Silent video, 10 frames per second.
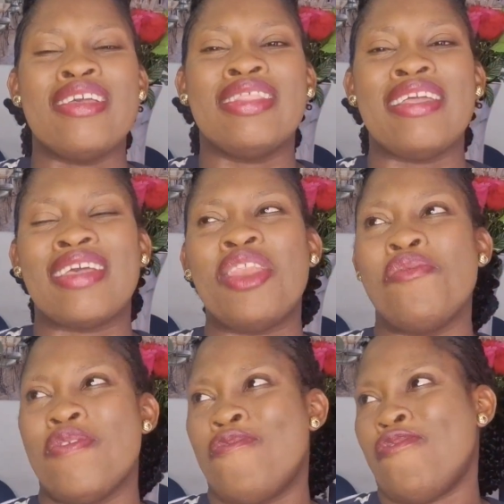a kind
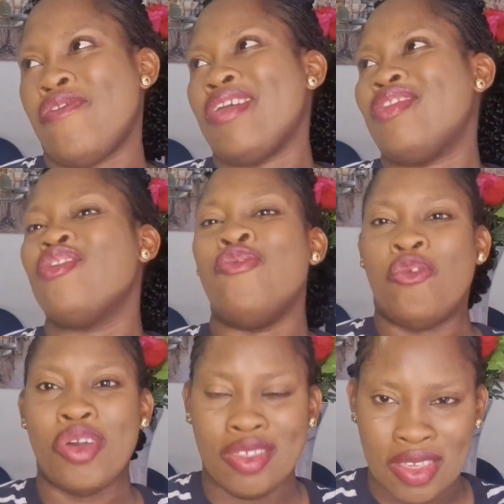of effect his
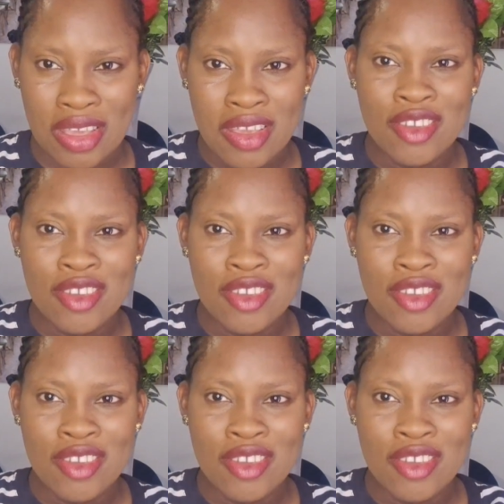voice.